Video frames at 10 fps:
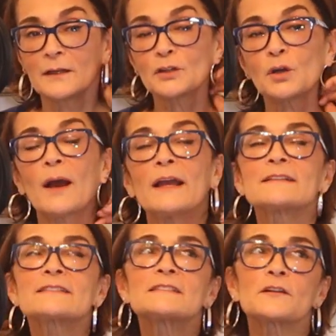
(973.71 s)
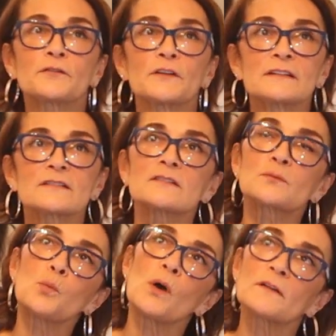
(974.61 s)
It's different. This
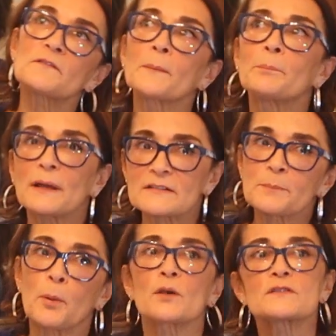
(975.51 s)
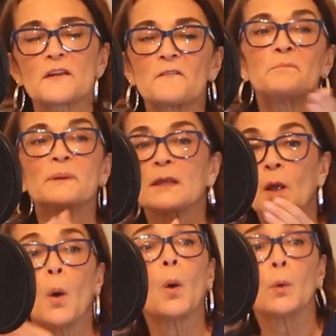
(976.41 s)
is one of the best parts of
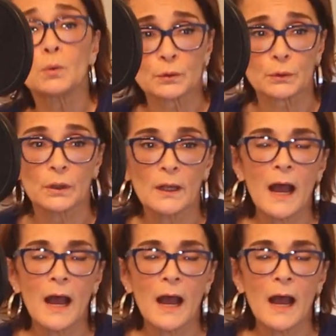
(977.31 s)
being older.